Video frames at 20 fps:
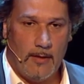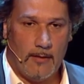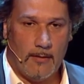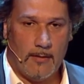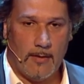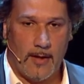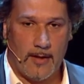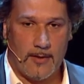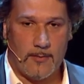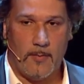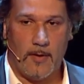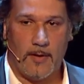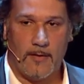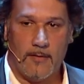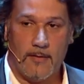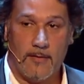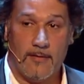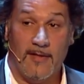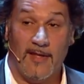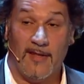aspects
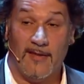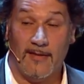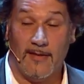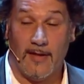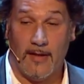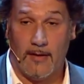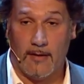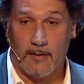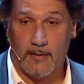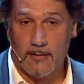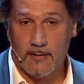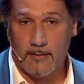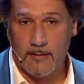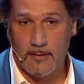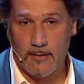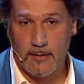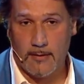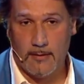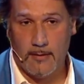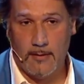is the antenna.
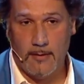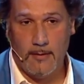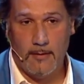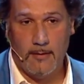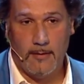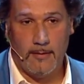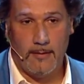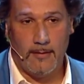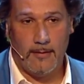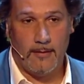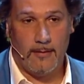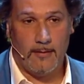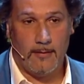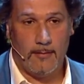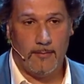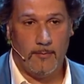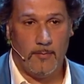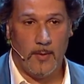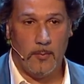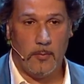
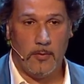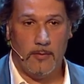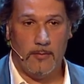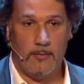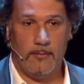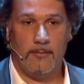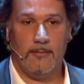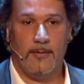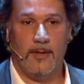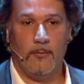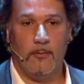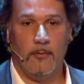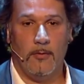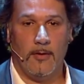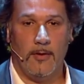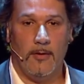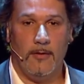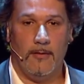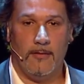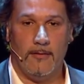People that work
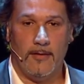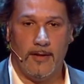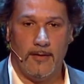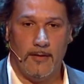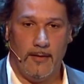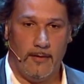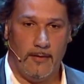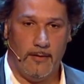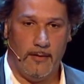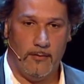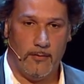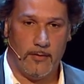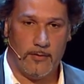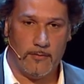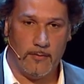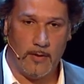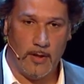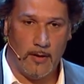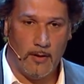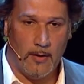in the satellite
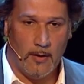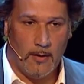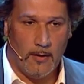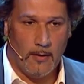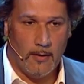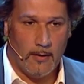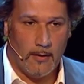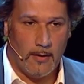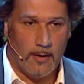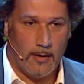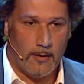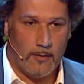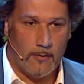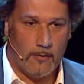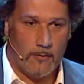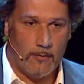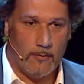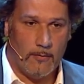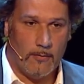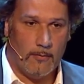industry are
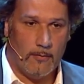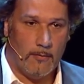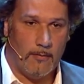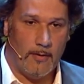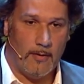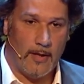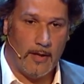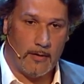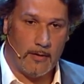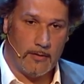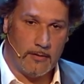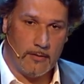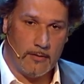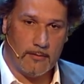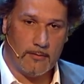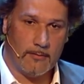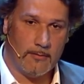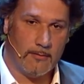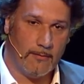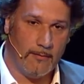used to large
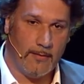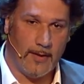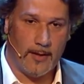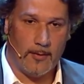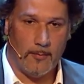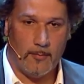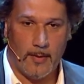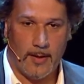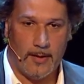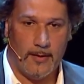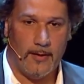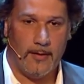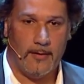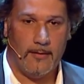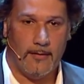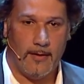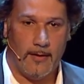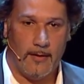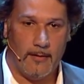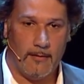flat panel
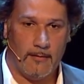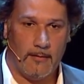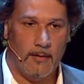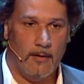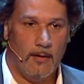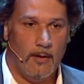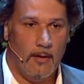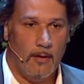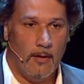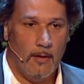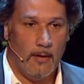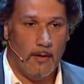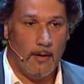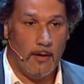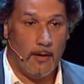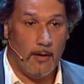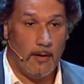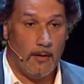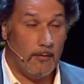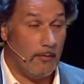antennas.
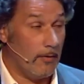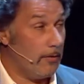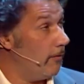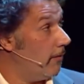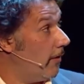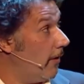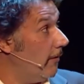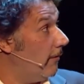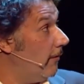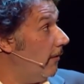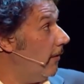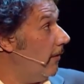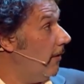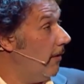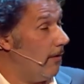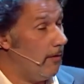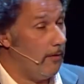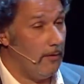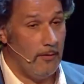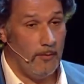What you can see here
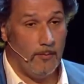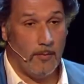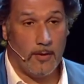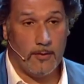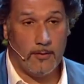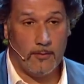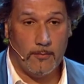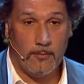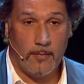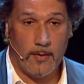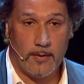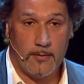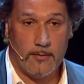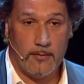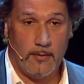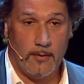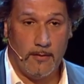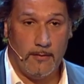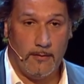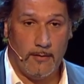in the bottom picture
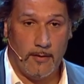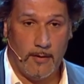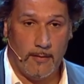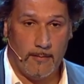is a